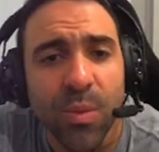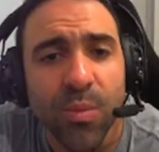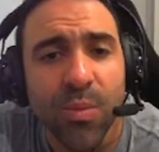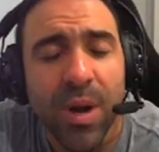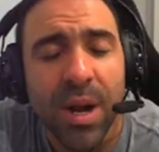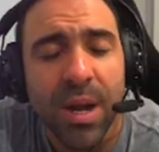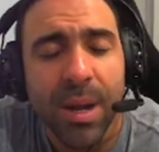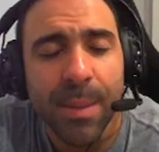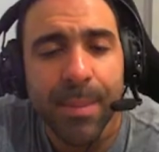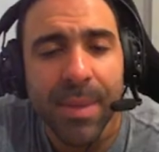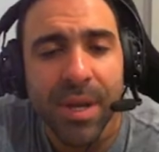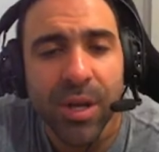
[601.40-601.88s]

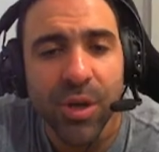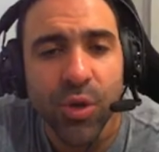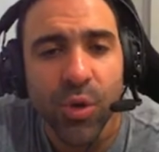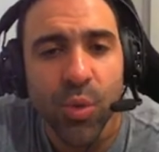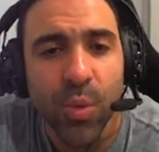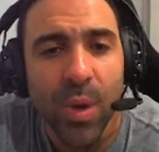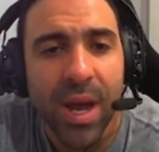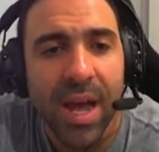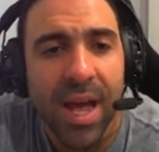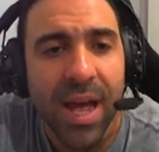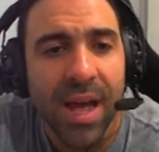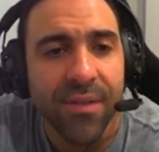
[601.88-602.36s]
ruckman do
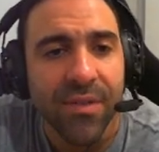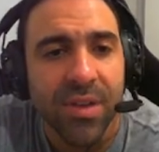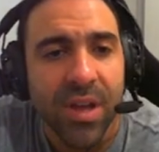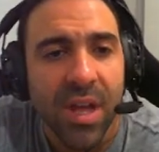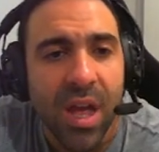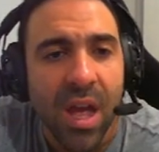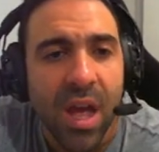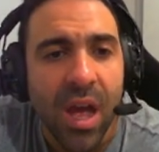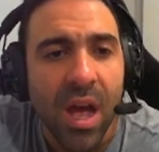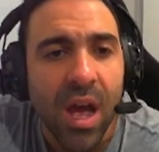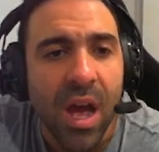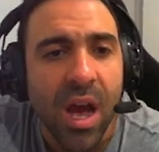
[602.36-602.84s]
I have?
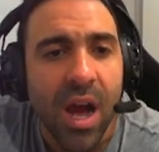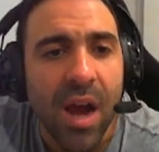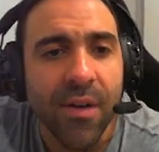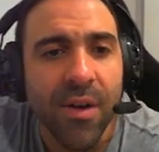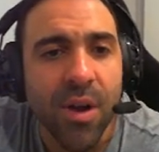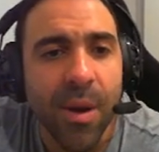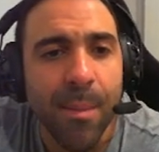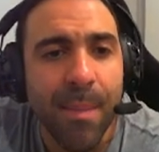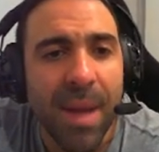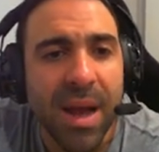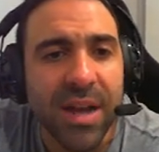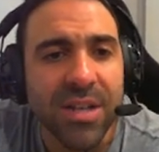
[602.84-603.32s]
I've
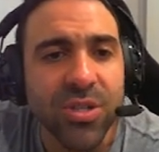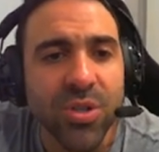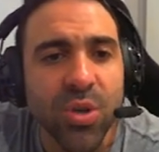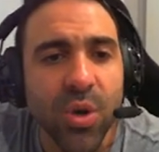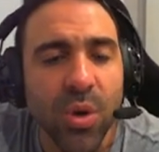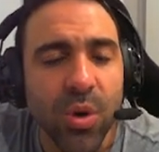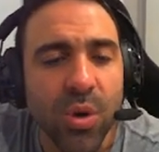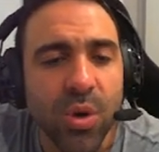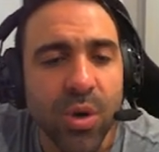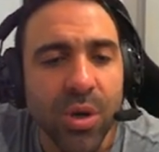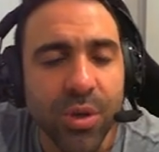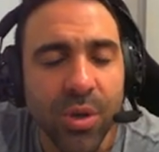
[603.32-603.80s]
got Max
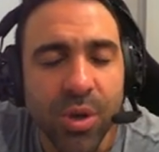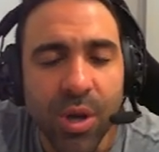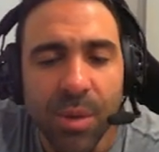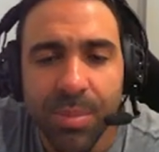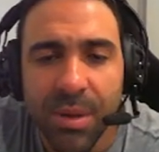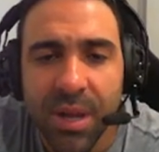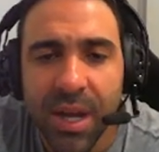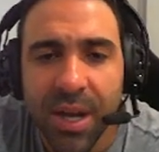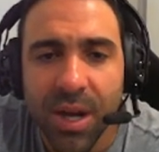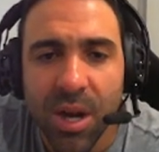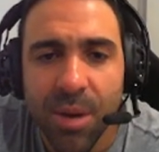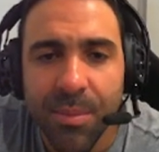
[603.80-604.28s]
Gorn, not
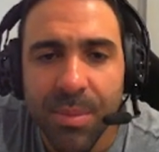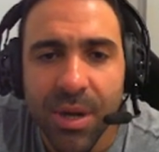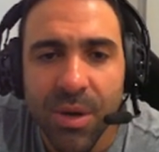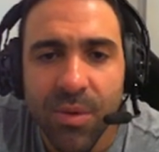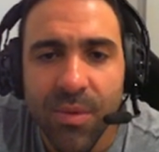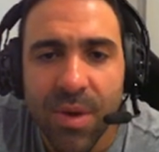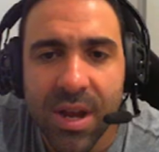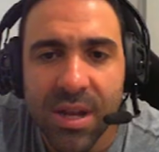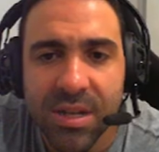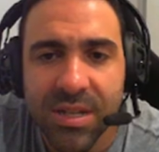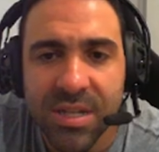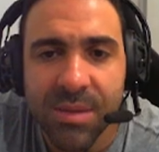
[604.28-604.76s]
playing opening
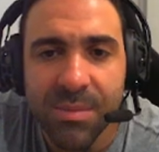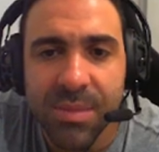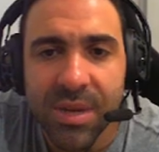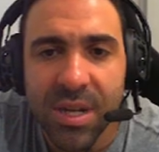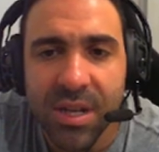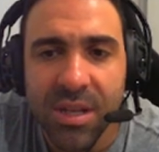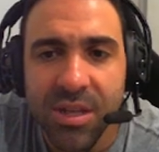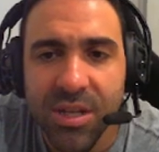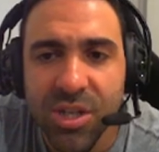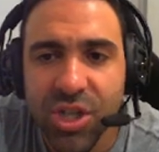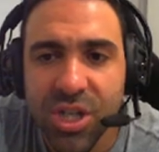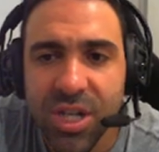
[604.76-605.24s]
round. Tim
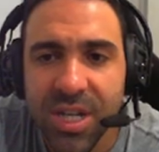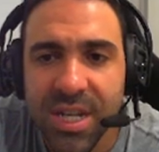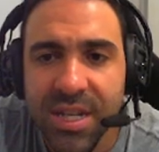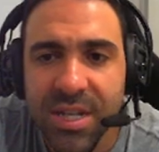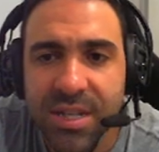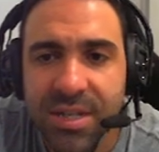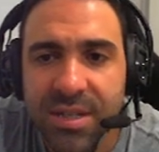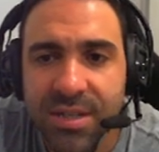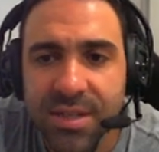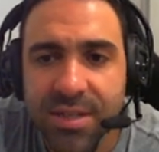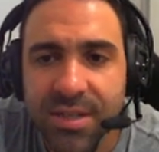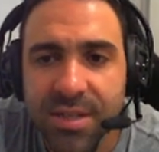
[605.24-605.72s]
English
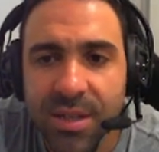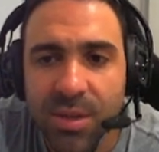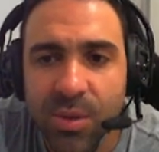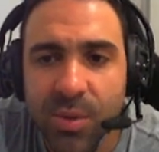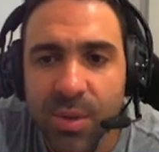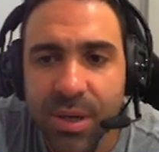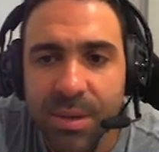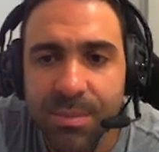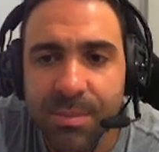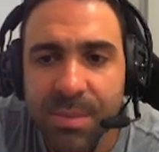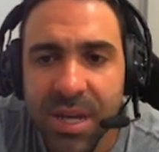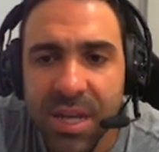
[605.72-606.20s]
is.
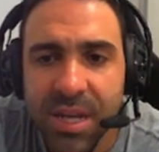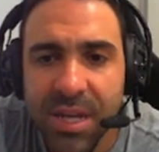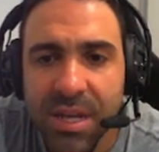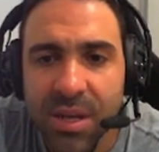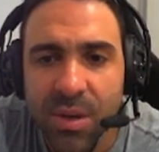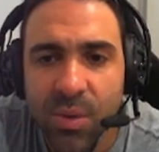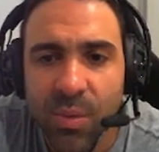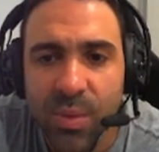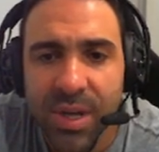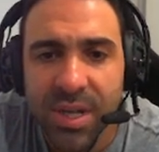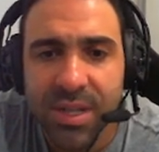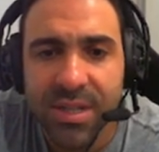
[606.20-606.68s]
Lloyd
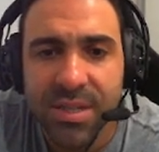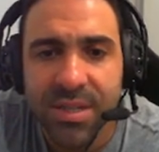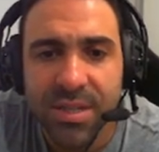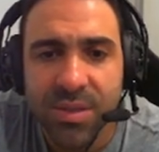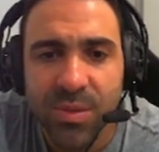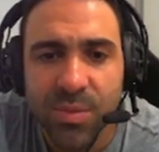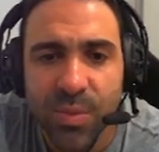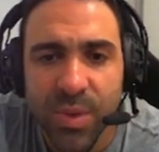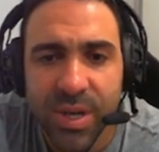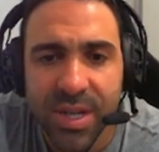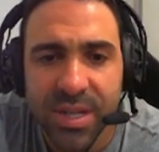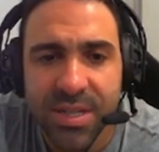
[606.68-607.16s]
Meek, Witts,
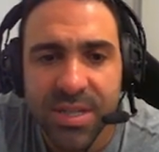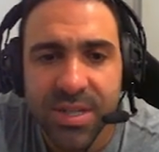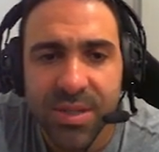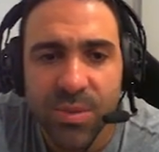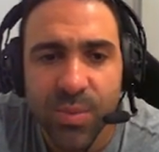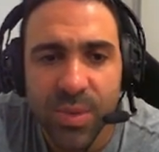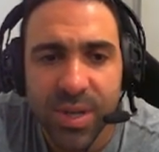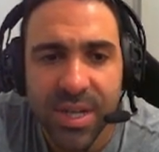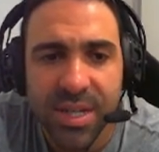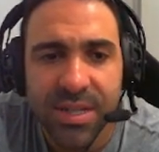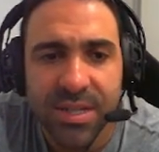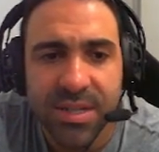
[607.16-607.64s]

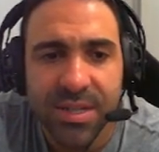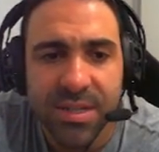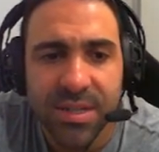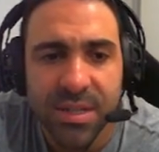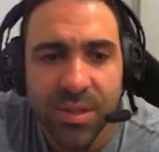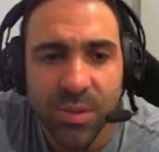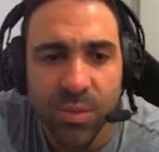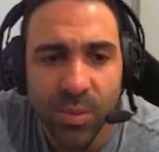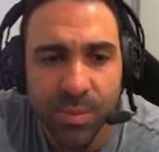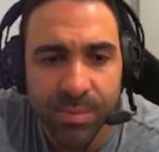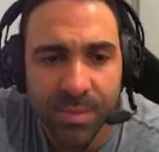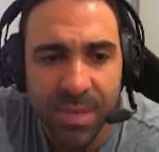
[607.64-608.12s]

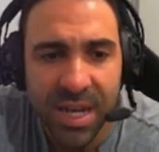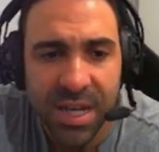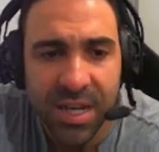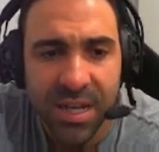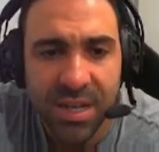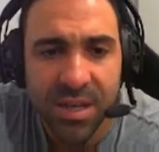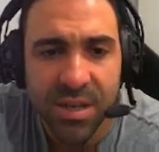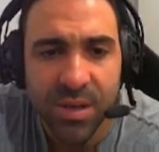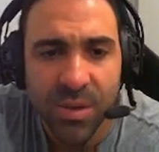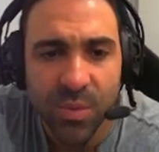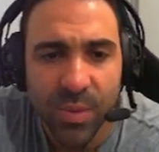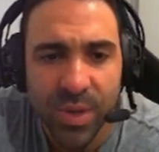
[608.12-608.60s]

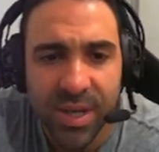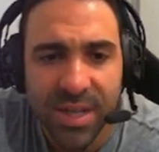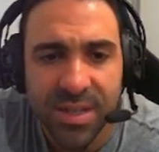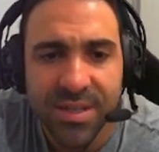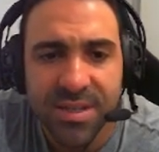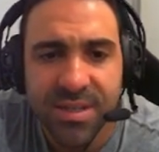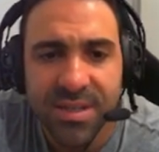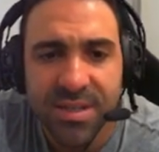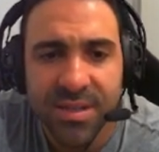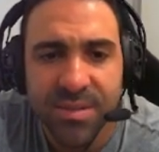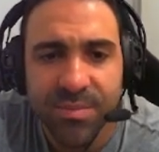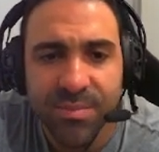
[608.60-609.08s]
Meek,
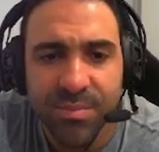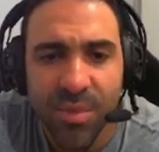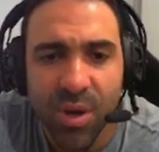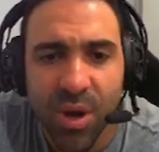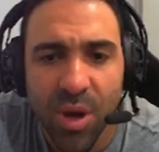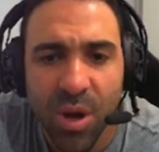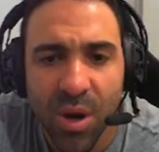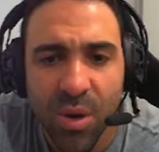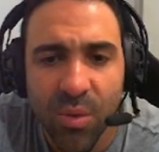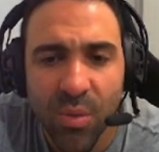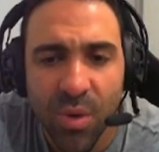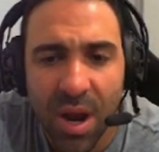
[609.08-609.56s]
Witts.
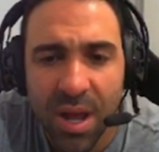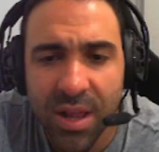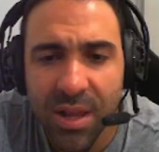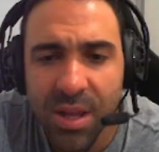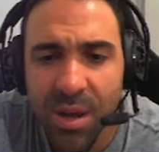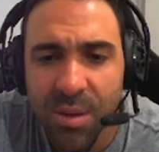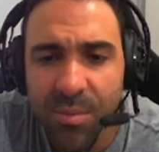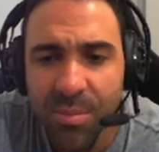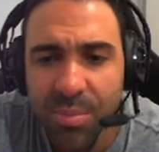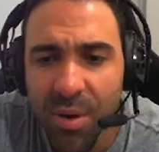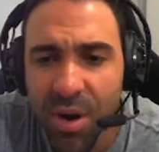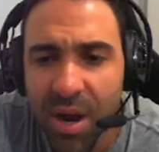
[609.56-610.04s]
Riley
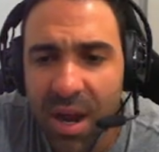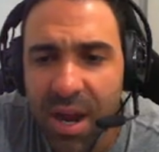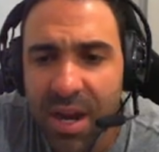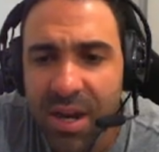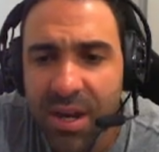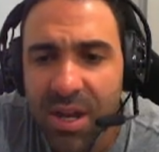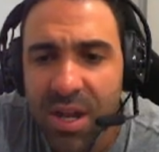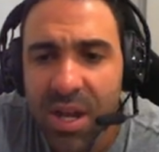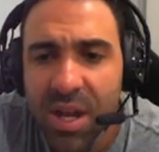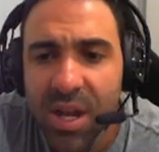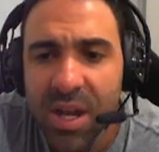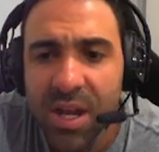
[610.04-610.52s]
O'Brien,
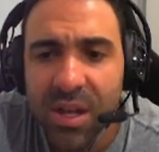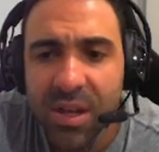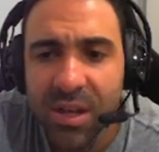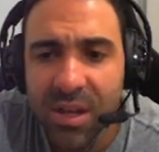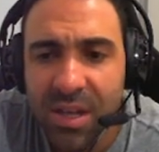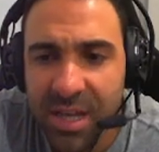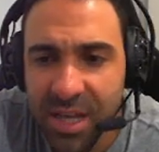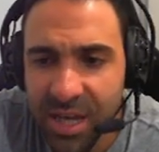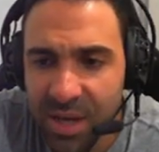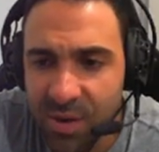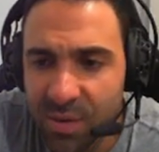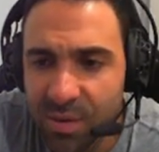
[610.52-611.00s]

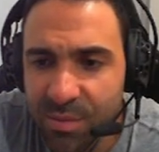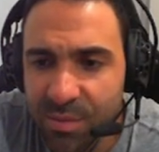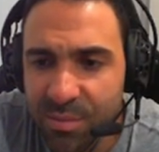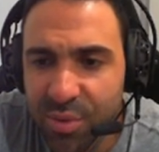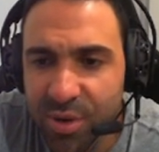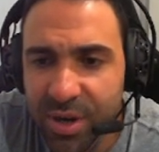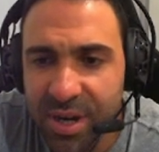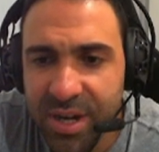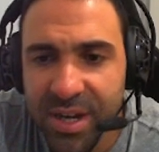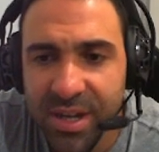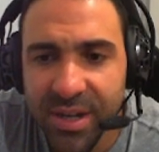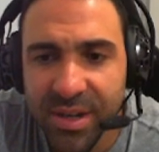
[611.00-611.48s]
Kieran
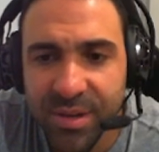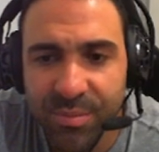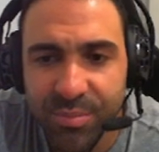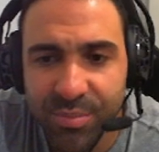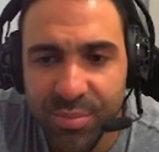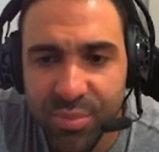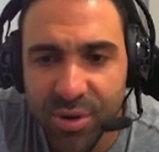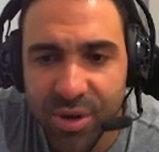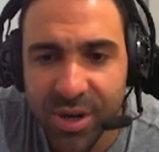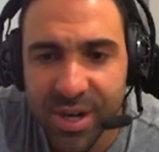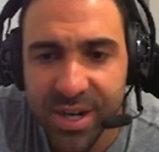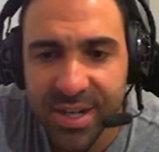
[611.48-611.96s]

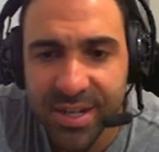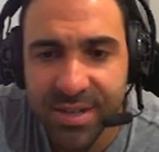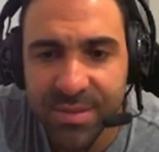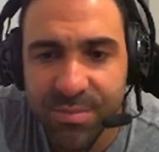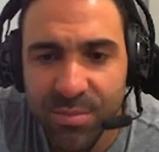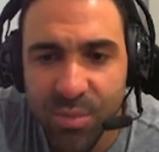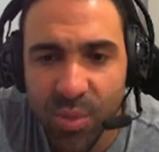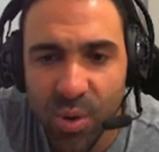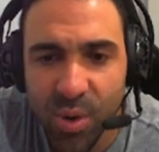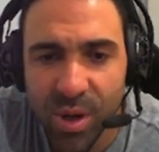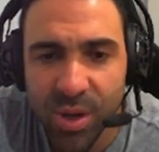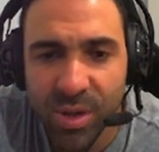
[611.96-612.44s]
Briggs,
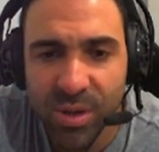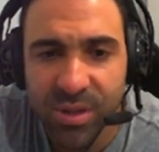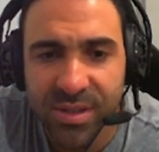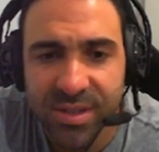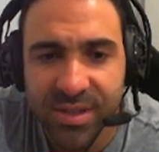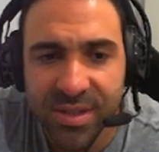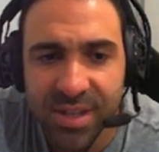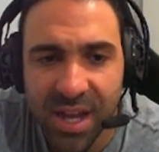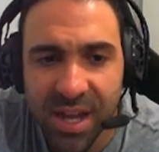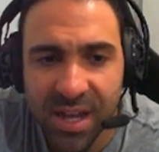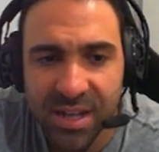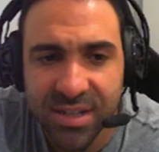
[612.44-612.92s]
Moyle,
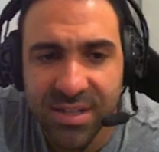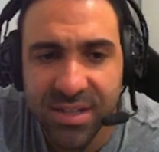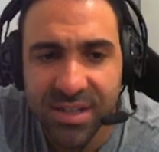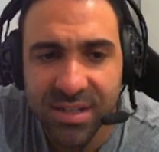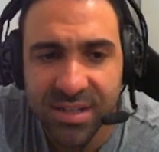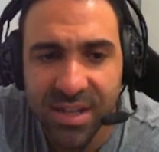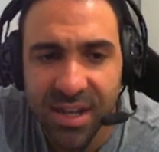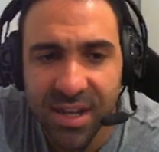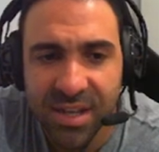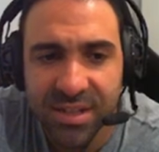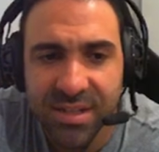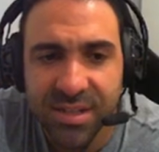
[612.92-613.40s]
Darcy.
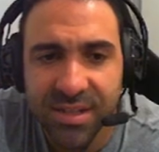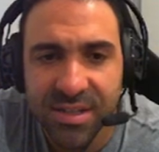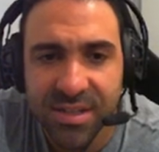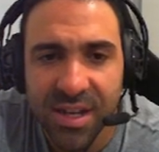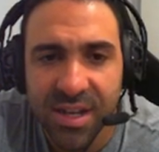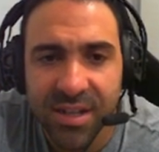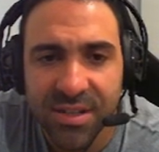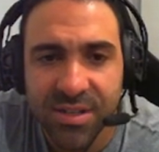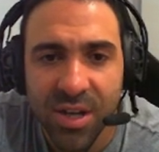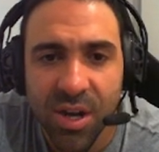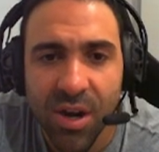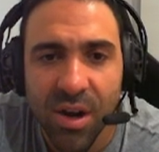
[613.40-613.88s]

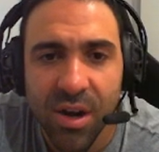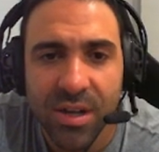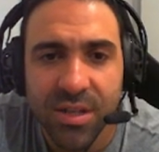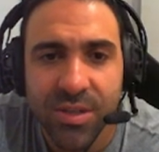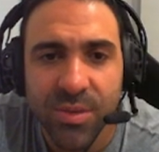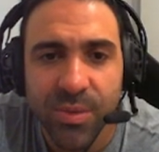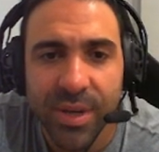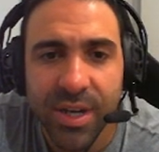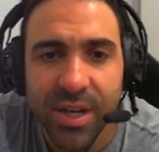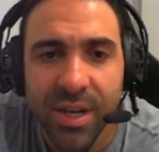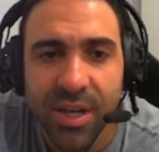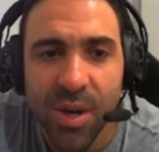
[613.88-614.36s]
Alright, so
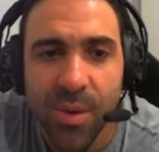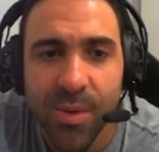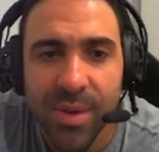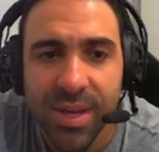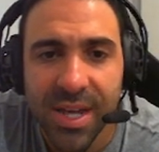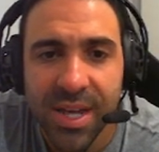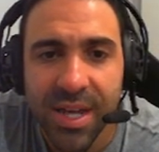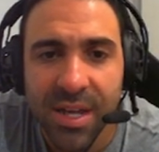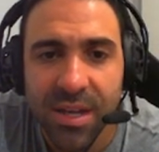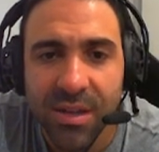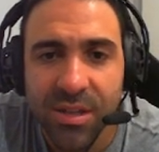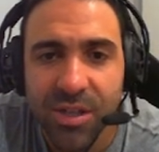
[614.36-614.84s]
we're going to go with
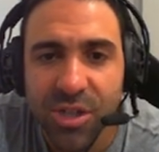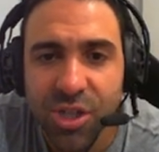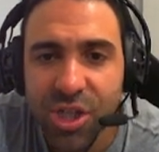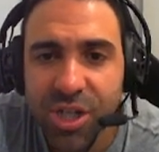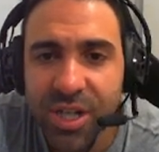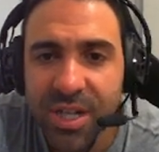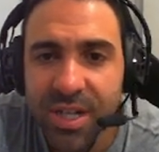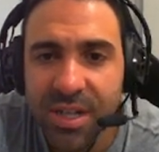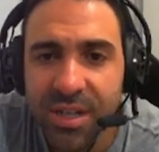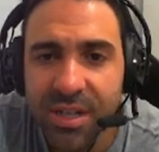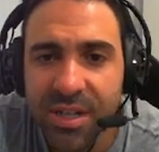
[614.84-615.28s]
English here.